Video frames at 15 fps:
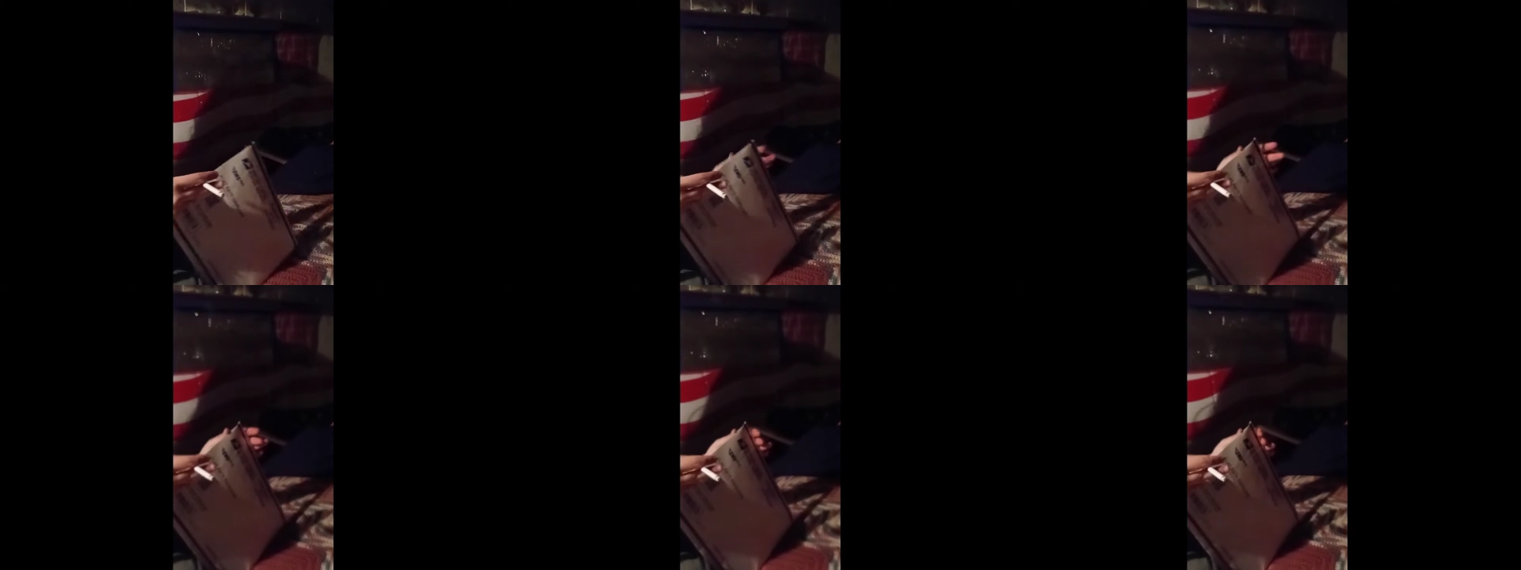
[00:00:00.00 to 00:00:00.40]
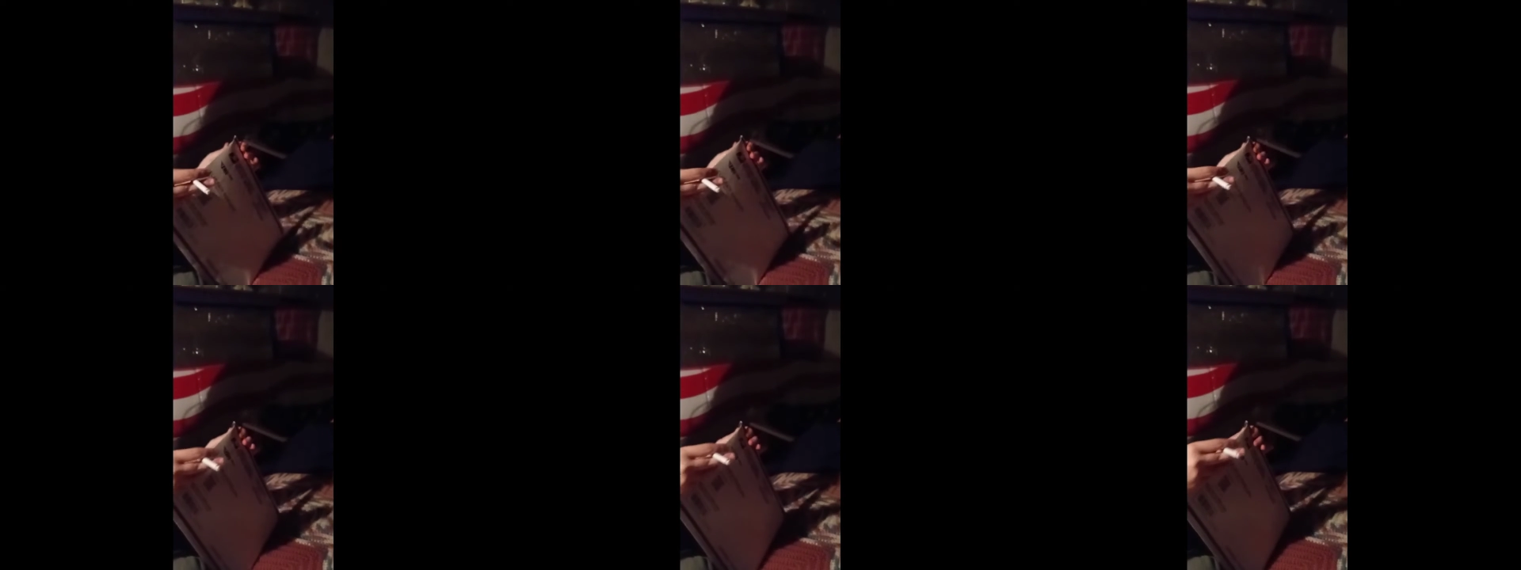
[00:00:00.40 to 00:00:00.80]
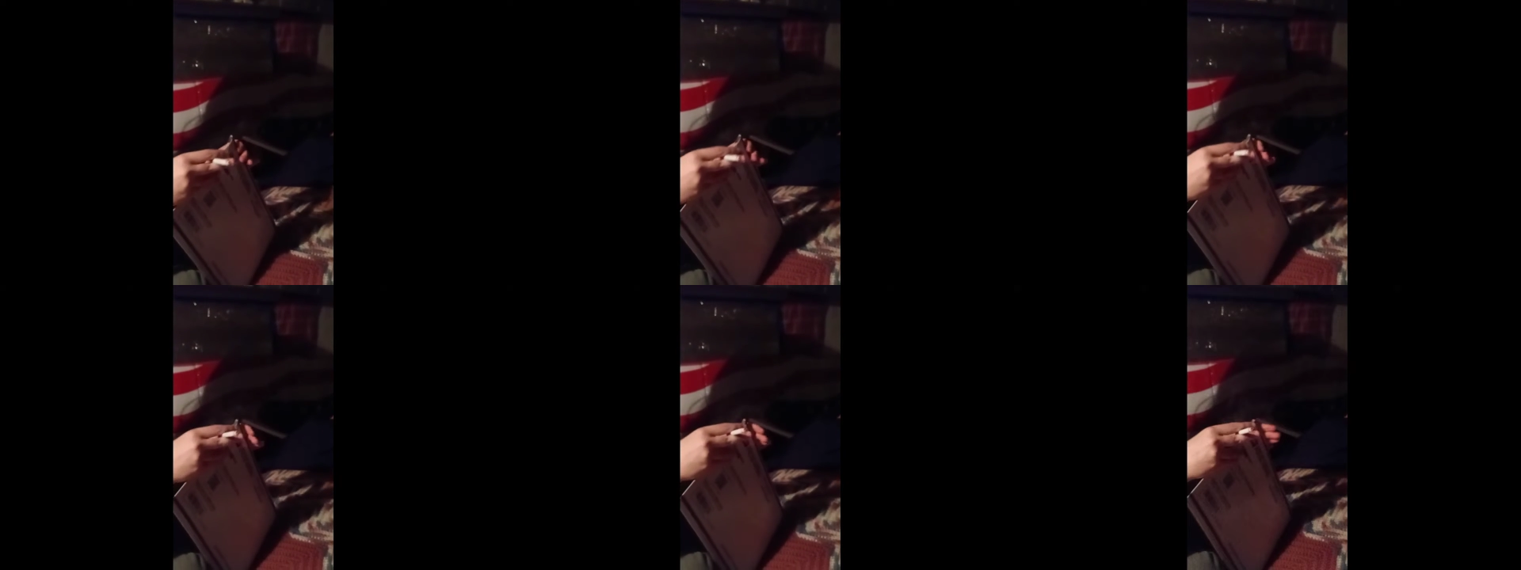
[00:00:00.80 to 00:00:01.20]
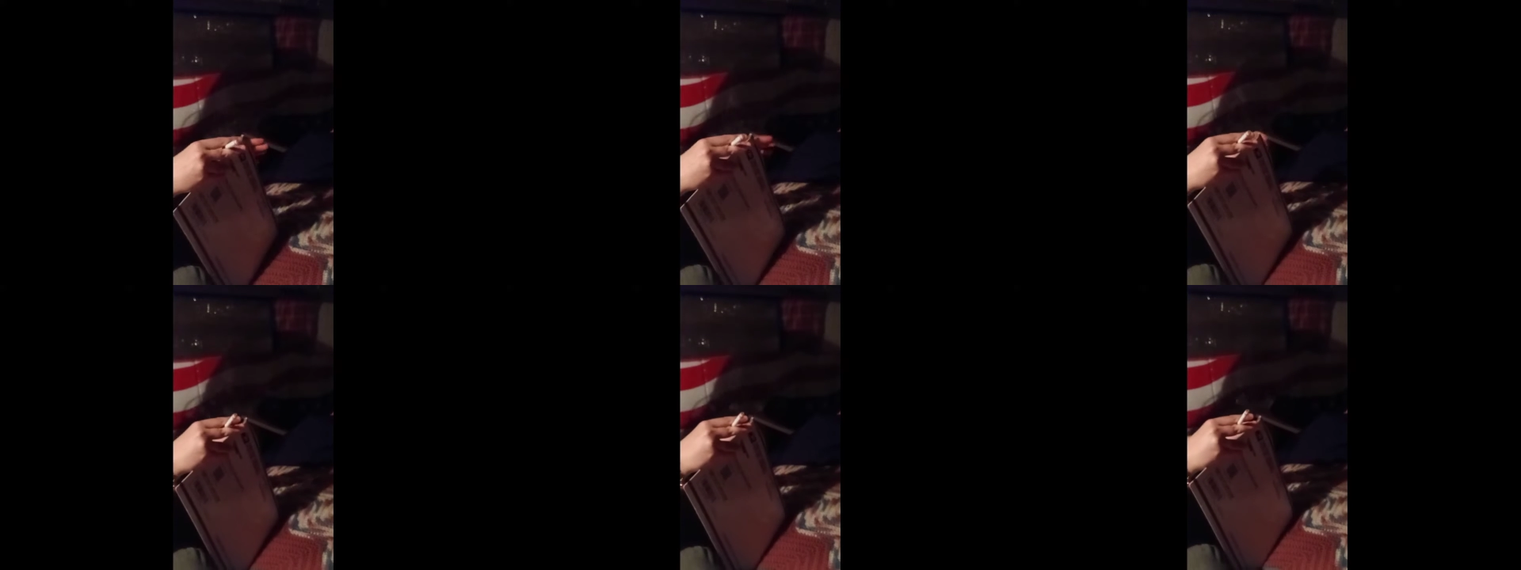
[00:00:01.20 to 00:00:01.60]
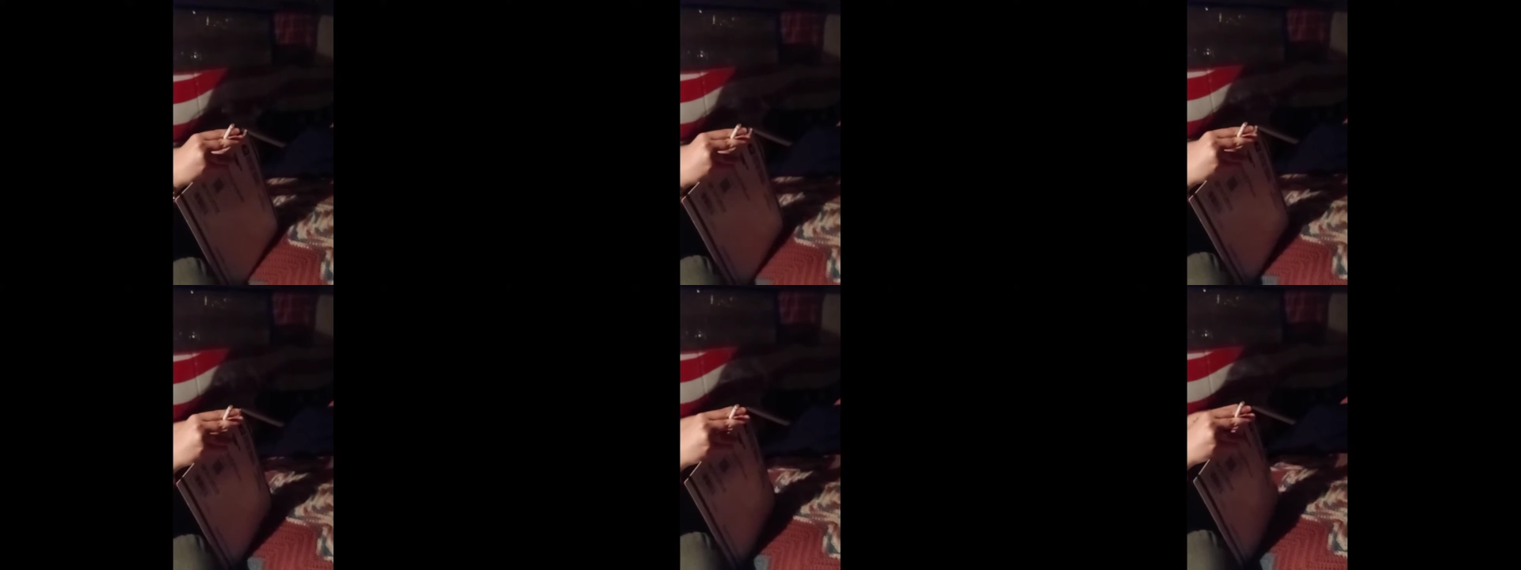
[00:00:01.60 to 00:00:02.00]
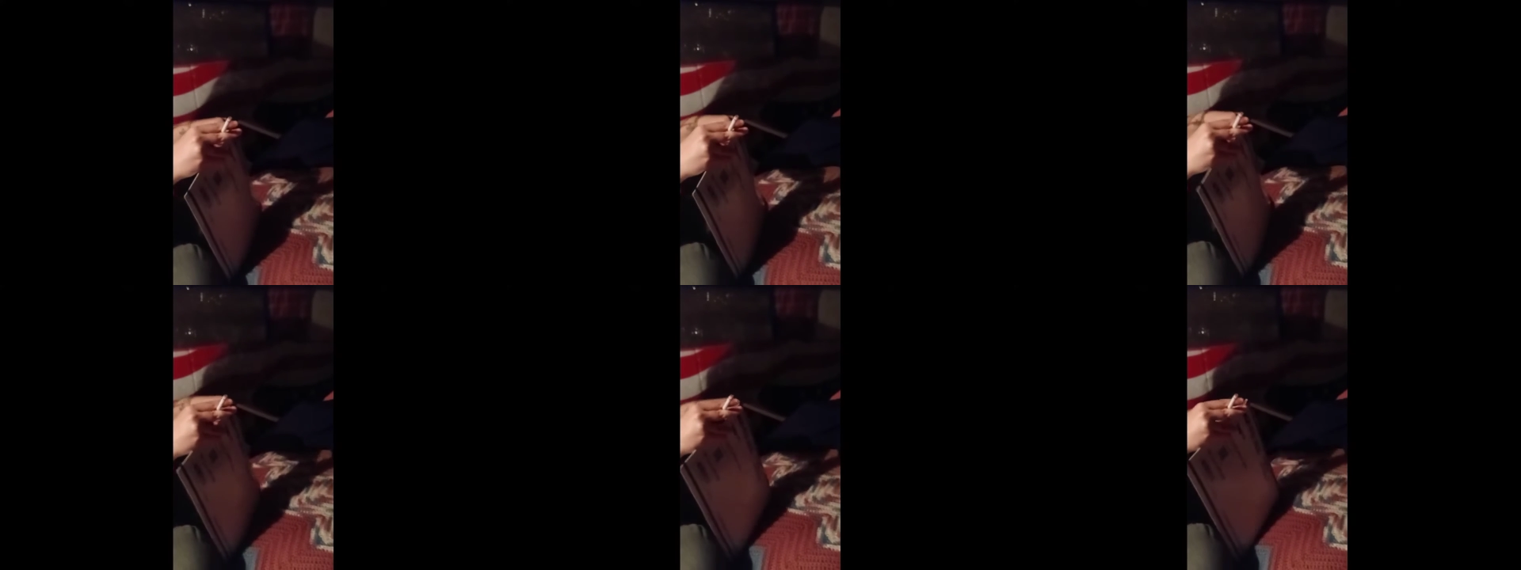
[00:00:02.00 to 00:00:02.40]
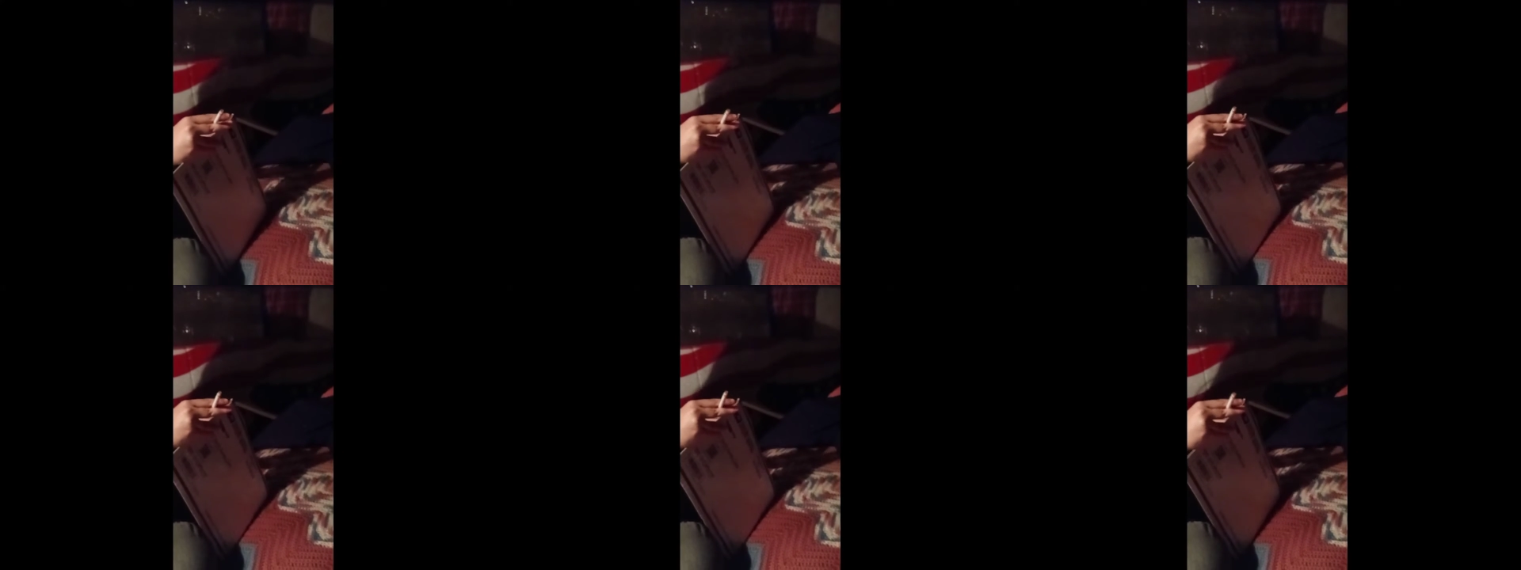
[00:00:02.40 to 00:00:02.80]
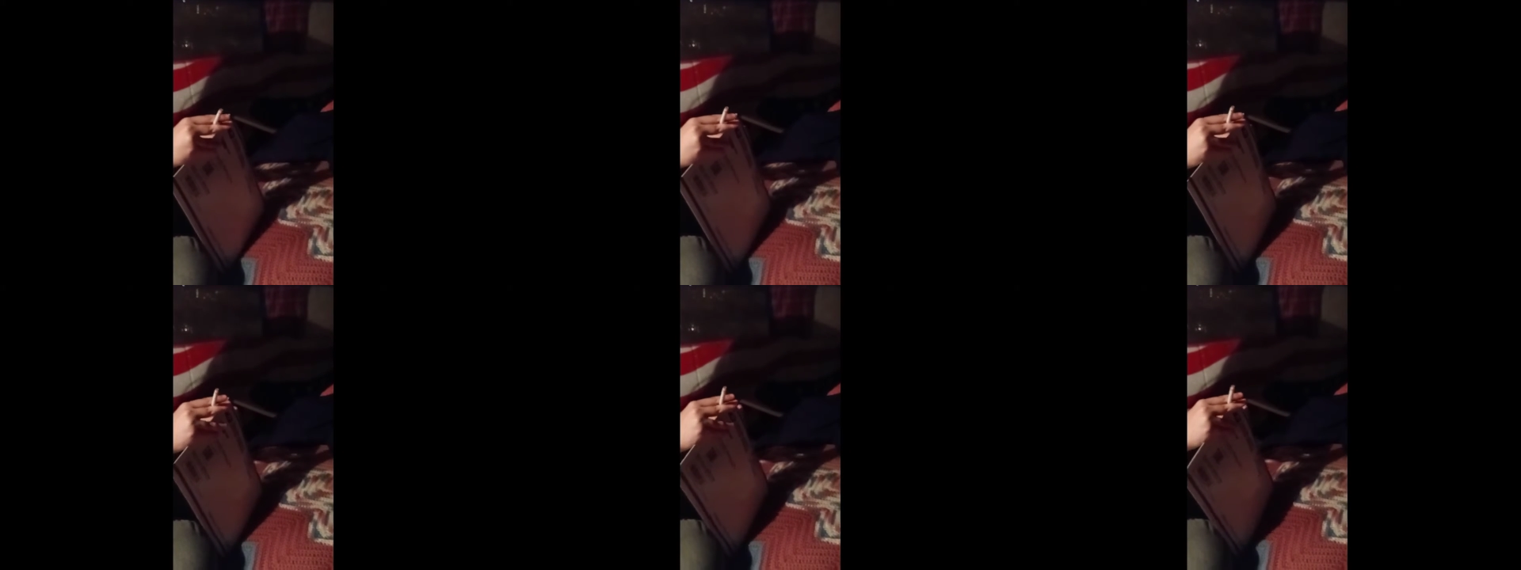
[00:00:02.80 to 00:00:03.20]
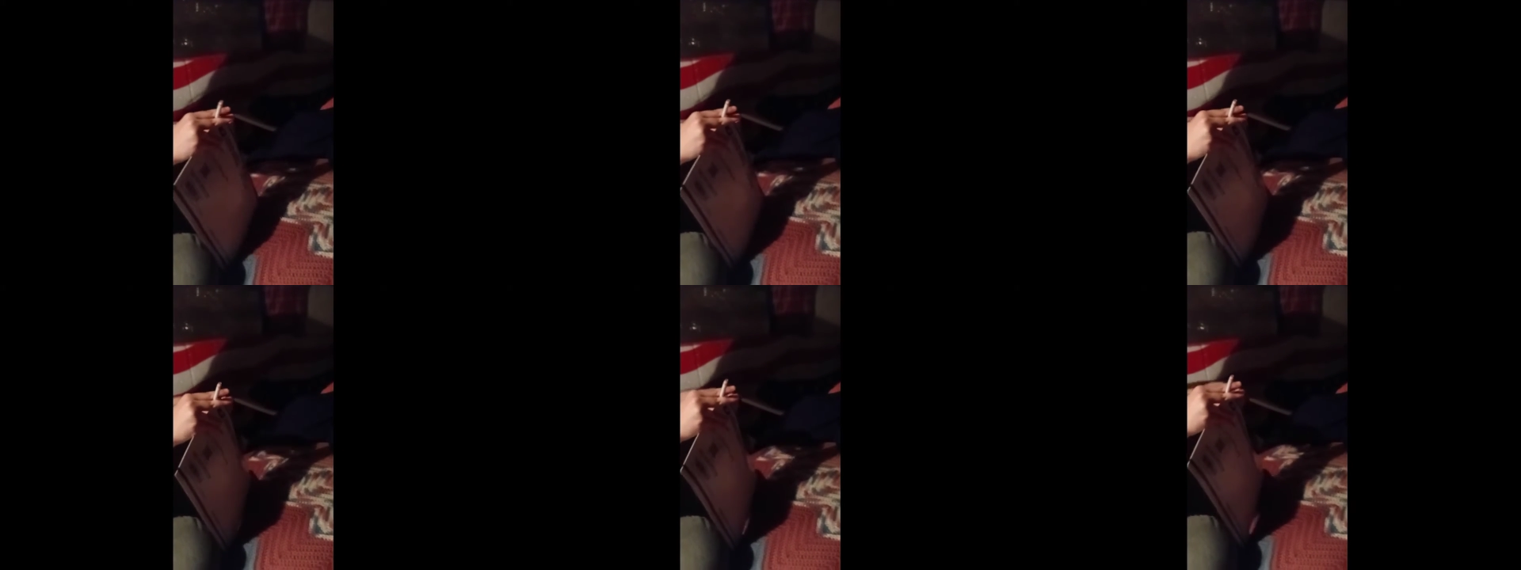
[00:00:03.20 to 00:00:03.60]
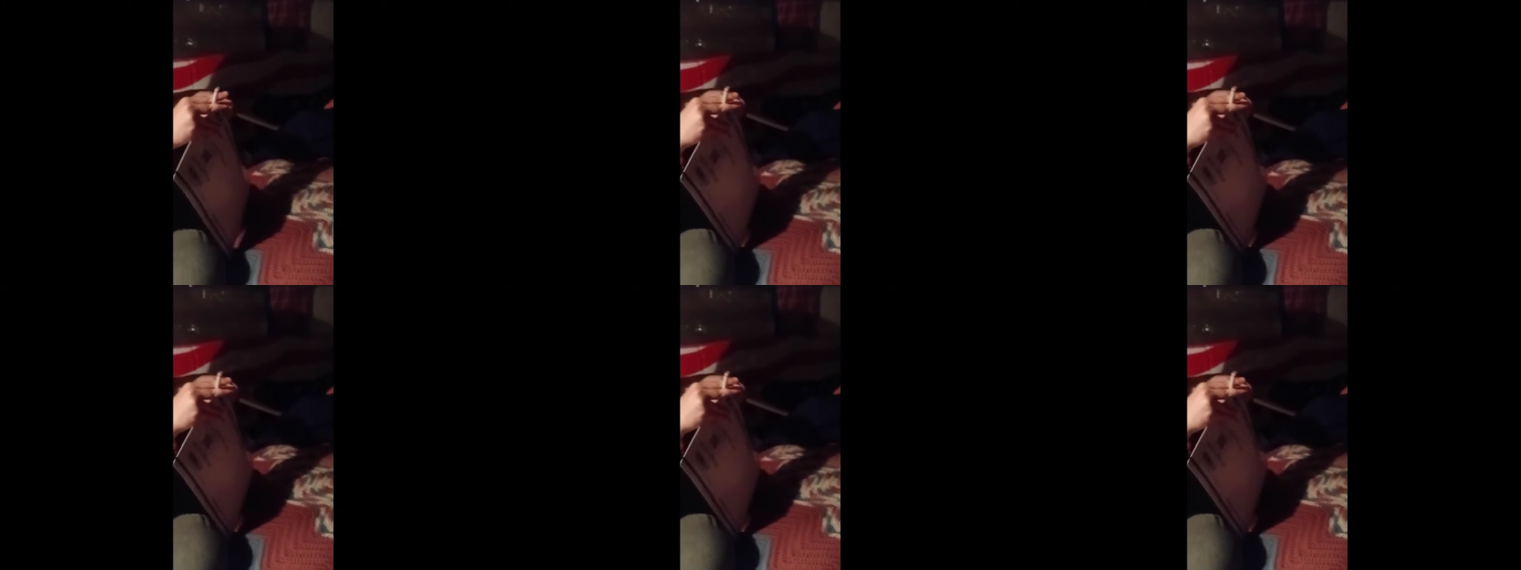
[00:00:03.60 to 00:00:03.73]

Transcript: Nobody's mouth can be seen.